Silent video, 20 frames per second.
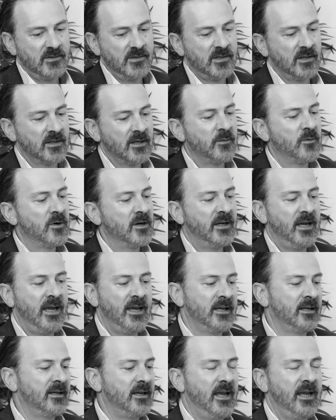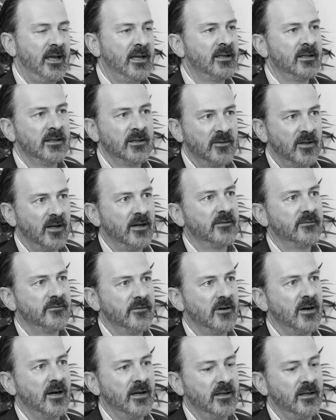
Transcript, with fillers: So they work hand hand in glove,